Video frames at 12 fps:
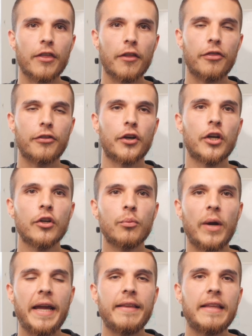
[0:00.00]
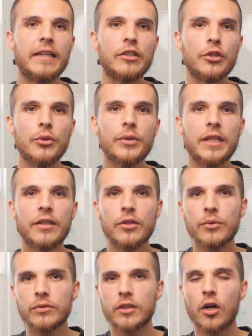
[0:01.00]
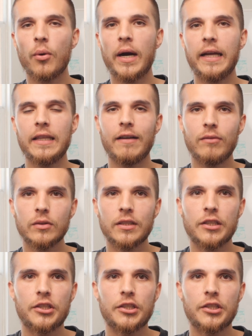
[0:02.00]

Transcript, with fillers: The third way that you can use Go High Level to